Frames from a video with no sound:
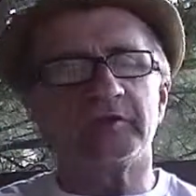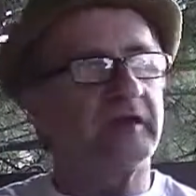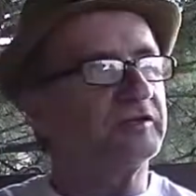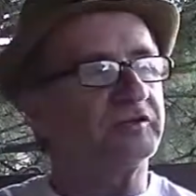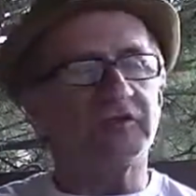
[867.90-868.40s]

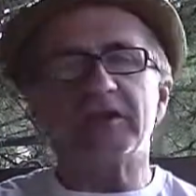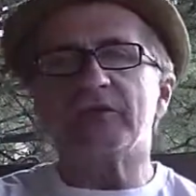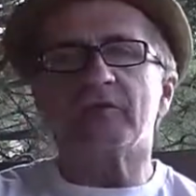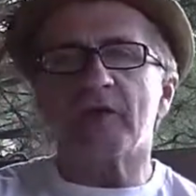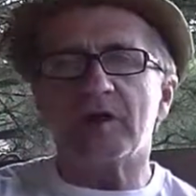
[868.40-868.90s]
that just
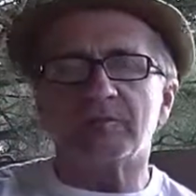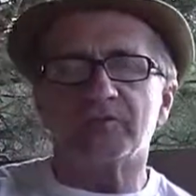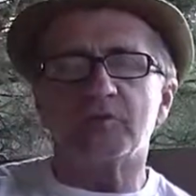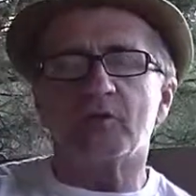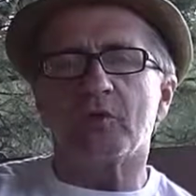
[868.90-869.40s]

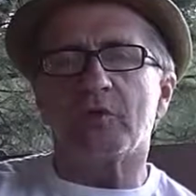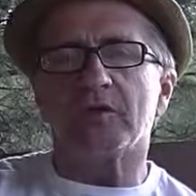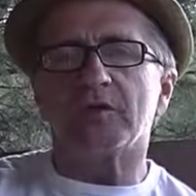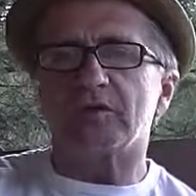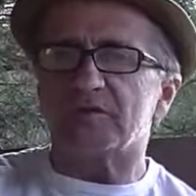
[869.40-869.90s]
interrupts your
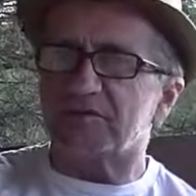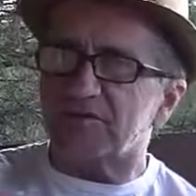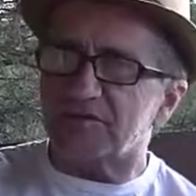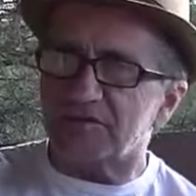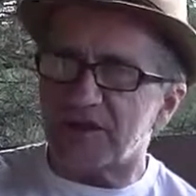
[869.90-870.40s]

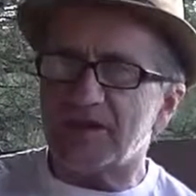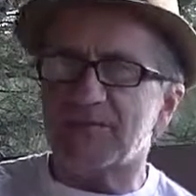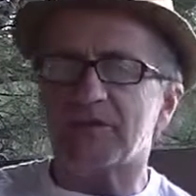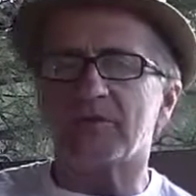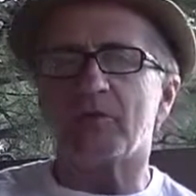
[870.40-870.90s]

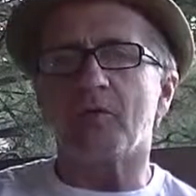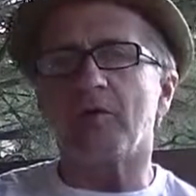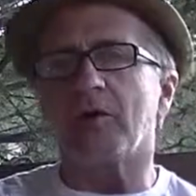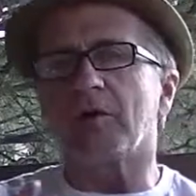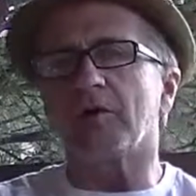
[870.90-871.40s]
systemic
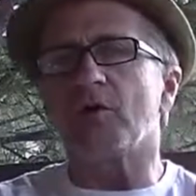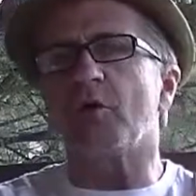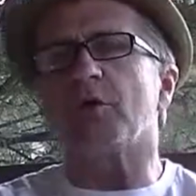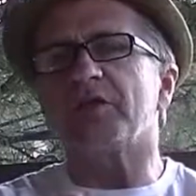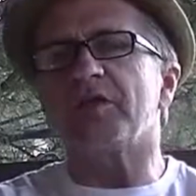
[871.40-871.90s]
or
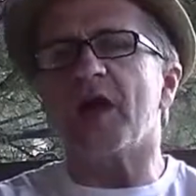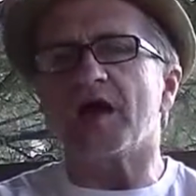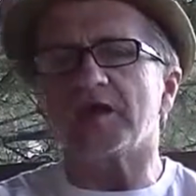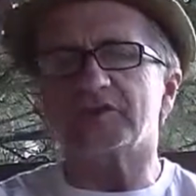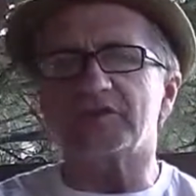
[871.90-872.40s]
your
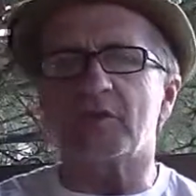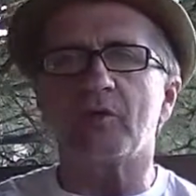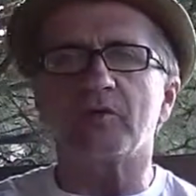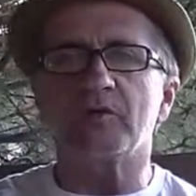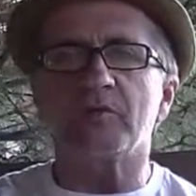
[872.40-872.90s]
theology
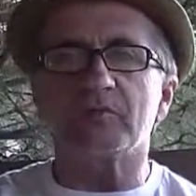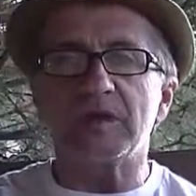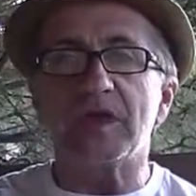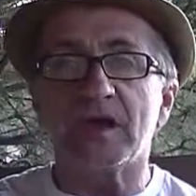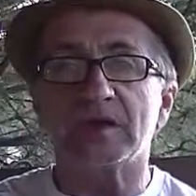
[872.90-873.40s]
or your
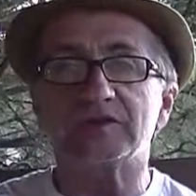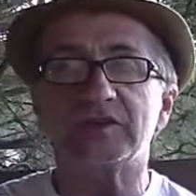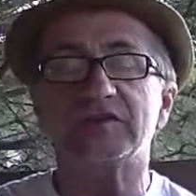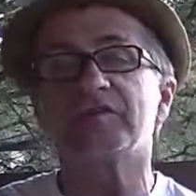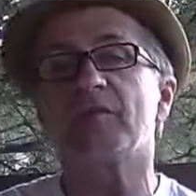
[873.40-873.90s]
meology
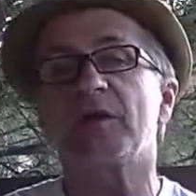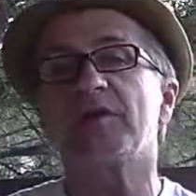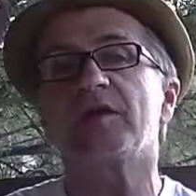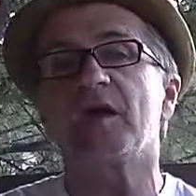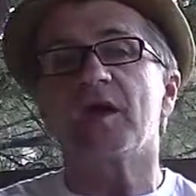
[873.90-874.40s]
in some way
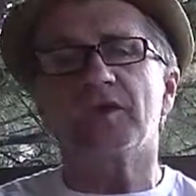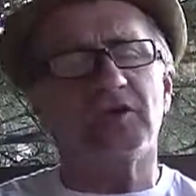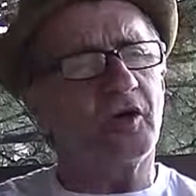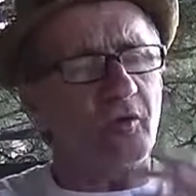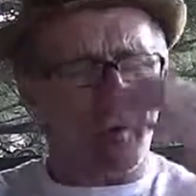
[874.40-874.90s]
that you
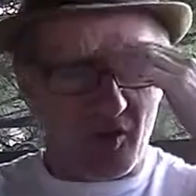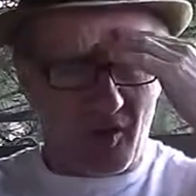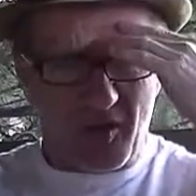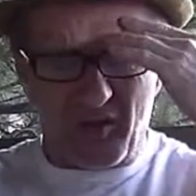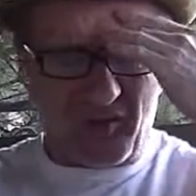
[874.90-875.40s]
go,
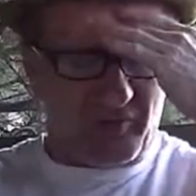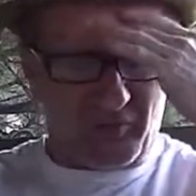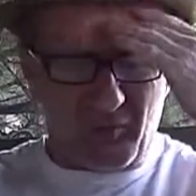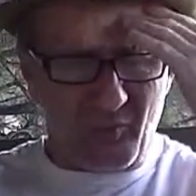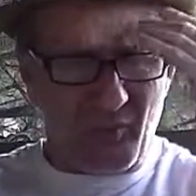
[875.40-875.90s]
well,
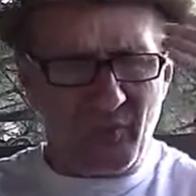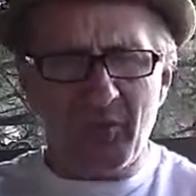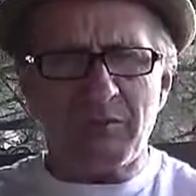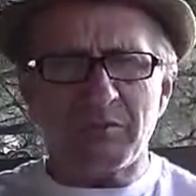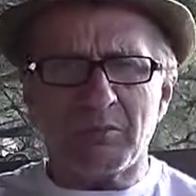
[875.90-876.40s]

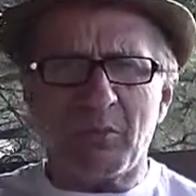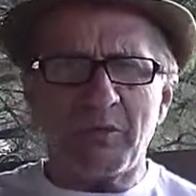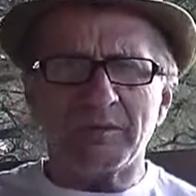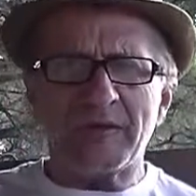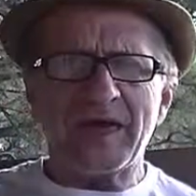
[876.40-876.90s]
what, what
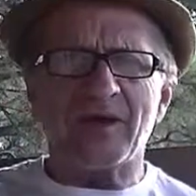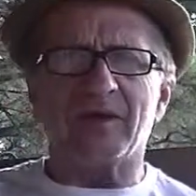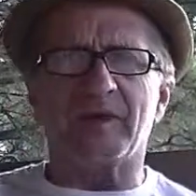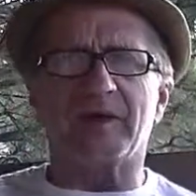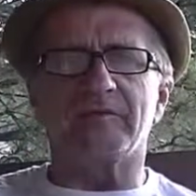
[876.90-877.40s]
was that all
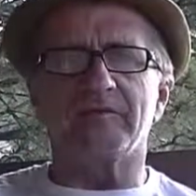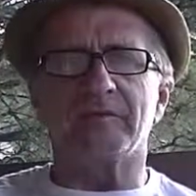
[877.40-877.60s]
about?